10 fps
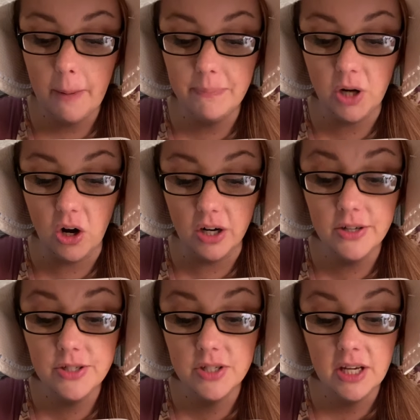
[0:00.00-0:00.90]

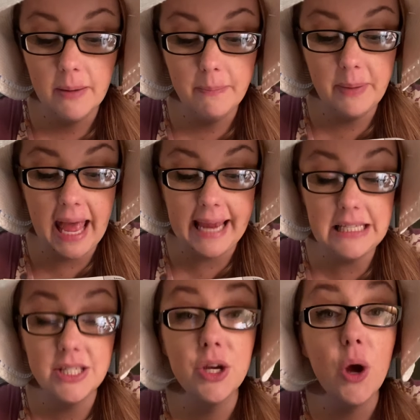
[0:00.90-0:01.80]
part,
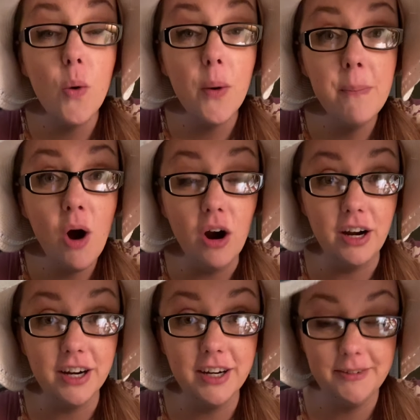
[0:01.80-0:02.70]
paint, or
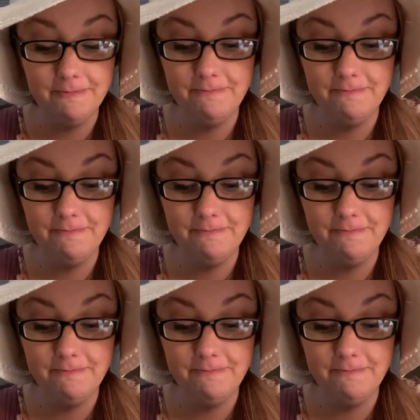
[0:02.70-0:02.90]
park.